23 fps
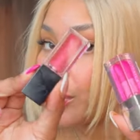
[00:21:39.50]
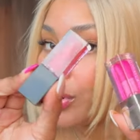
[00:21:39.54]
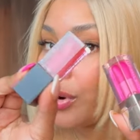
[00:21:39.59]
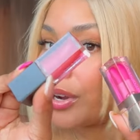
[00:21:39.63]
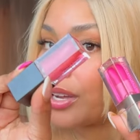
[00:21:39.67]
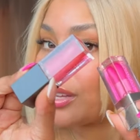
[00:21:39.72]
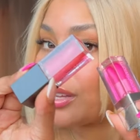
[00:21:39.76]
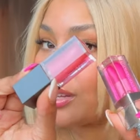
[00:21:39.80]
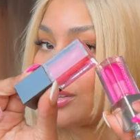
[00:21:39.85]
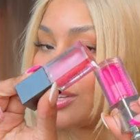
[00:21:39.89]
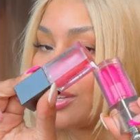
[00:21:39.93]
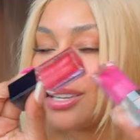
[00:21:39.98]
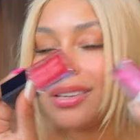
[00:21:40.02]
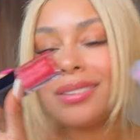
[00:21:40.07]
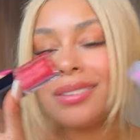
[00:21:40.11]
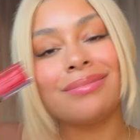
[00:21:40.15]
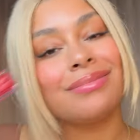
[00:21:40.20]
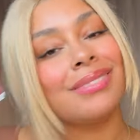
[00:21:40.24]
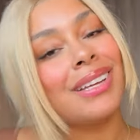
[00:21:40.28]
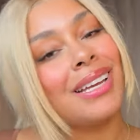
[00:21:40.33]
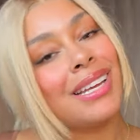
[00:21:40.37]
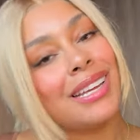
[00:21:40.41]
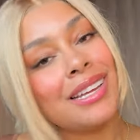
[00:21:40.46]
oil,
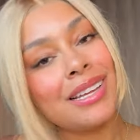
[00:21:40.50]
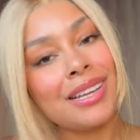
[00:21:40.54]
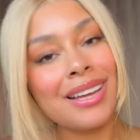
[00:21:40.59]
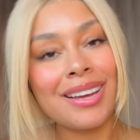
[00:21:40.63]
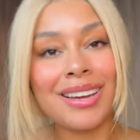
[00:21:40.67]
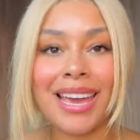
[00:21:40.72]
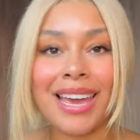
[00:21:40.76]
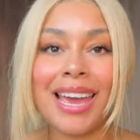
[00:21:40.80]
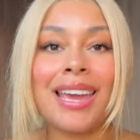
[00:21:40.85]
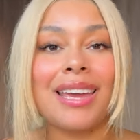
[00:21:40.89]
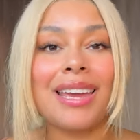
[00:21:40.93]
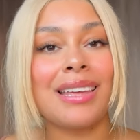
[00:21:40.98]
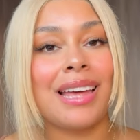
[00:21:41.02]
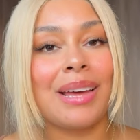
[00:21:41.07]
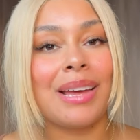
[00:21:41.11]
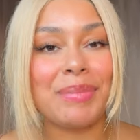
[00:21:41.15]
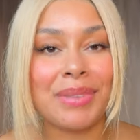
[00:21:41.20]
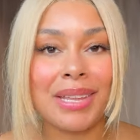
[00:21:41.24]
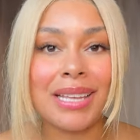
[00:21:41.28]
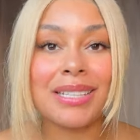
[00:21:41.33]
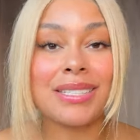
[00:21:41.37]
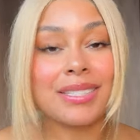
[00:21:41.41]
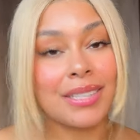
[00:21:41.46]
okay, I
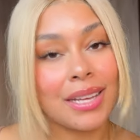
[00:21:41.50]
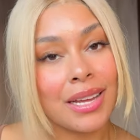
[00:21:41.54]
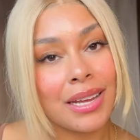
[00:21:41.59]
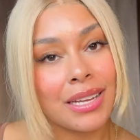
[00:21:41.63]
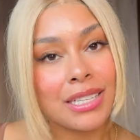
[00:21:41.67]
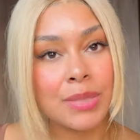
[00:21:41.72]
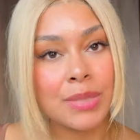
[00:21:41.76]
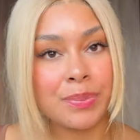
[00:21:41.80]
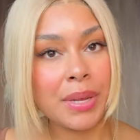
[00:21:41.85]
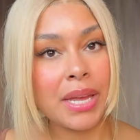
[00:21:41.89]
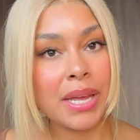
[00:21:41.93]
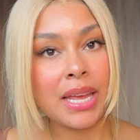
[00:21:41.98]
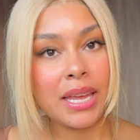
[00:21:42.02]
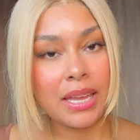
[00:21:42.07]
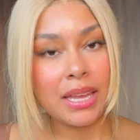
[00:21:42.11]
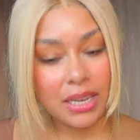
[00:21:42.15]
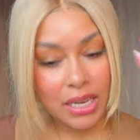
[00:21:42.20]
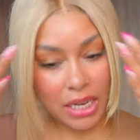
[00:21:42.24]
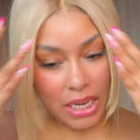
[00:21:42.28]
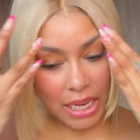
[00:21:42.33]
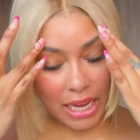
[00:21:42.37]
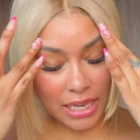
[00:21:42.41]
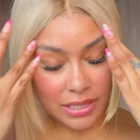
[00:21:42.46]
mean, it sucks,
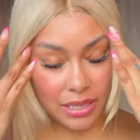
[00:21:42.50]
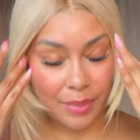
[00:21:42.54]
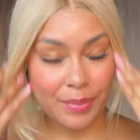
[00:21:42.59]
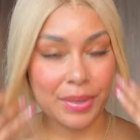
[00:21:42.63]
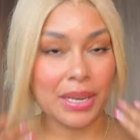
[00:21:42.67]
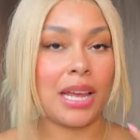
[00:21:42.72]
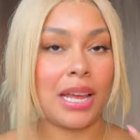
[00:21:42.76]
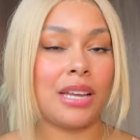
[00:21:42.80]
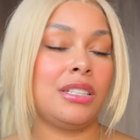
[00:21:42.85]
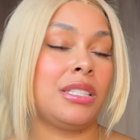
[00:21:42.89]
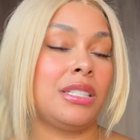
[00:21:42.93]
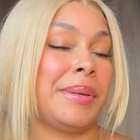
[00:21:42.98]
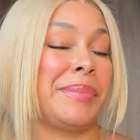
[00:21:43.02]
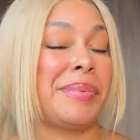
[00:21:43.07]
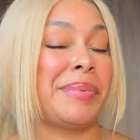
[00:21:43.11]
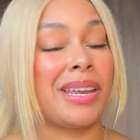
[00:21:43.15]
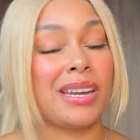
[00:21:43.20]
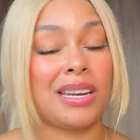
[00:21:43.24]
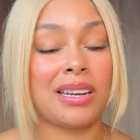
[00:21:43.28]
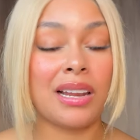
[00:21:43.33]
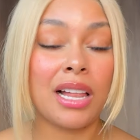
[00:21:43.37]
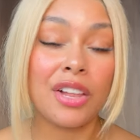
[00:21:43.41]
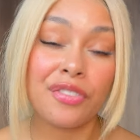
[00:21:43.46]
but because I mean, I usually pay
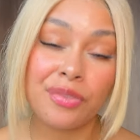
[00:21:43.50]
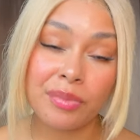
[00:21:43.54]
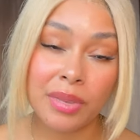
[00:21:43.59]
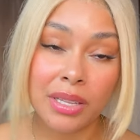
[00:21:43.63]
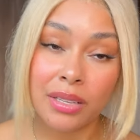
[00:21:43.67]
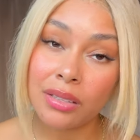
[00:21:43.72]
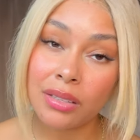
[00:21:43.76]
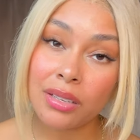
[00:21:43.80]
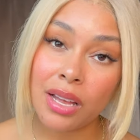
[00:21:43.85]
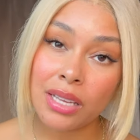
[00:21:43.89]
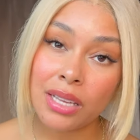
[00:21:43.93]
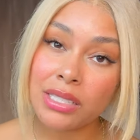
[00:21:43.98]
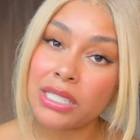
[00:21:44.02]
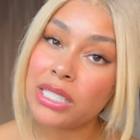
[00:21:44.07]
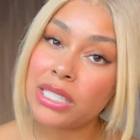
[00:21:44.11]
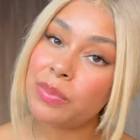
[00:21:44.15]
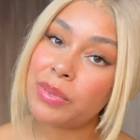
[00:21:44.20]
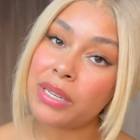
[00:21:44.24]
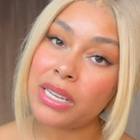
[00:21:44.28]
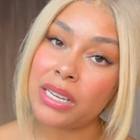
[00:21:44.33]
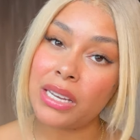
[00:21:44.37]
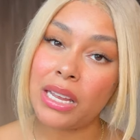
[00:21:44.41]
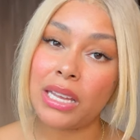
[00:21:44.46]
an dollar for my lip glosses,
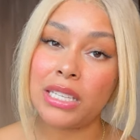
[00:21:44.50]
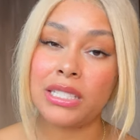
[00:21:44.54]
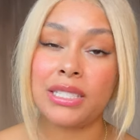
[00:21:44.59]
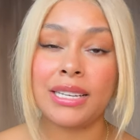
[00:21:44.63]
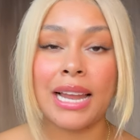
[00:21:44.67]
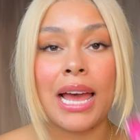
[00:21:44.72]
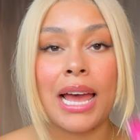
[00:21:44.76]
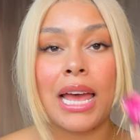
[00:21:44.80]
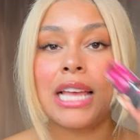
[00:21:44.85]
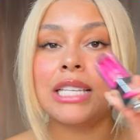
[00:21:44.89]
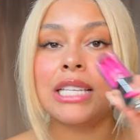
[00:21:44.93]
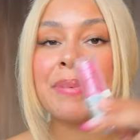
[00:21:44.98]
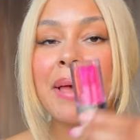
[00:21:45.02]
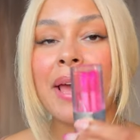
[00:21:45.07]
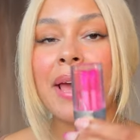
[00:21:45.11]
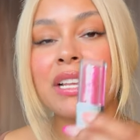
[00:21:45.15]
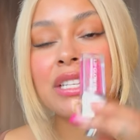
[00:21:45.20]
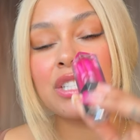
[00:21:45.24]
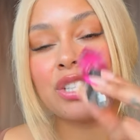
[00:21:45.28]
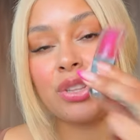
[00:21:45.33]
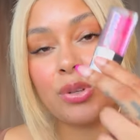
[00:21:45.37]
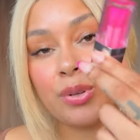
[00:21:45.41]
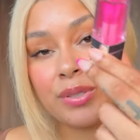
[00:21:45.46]
but it's not as bad
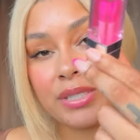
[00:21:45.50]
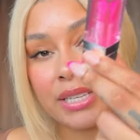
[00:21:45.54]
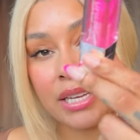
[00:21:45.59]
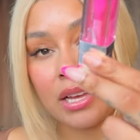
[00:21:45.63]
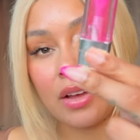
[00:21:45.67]
as losing